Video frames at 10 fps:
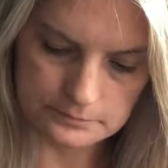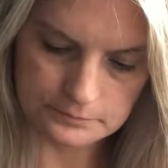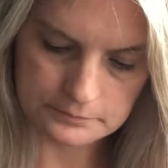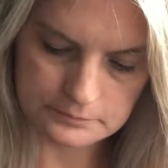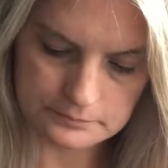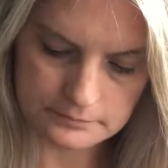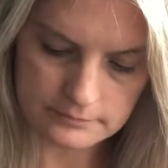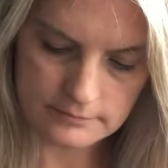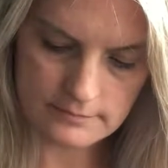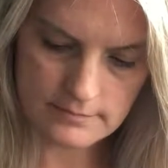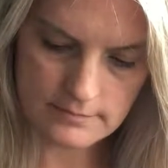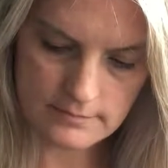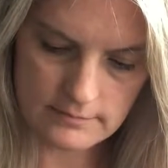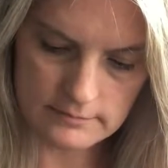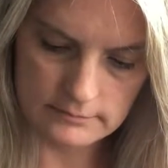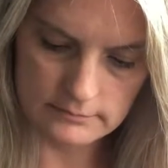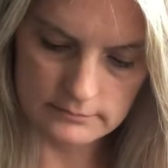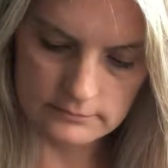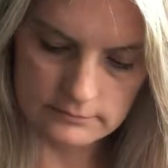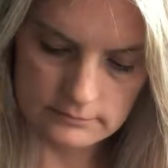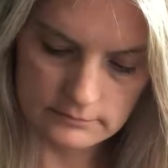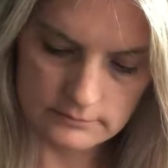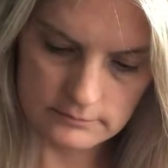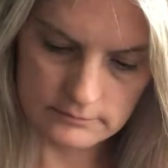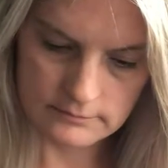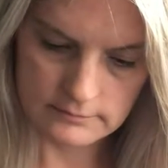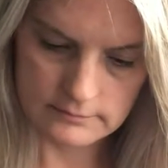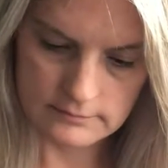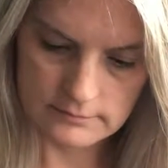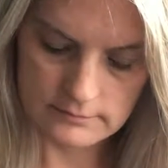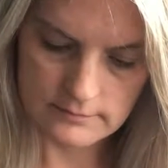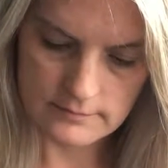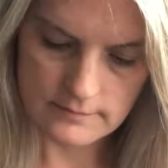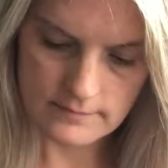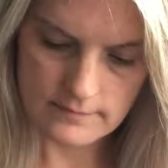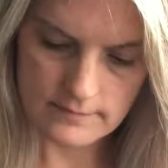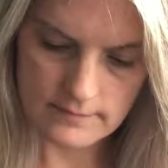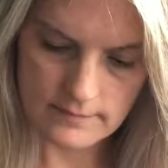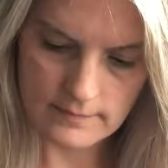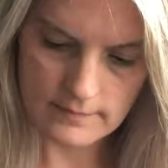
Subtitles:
[no speech]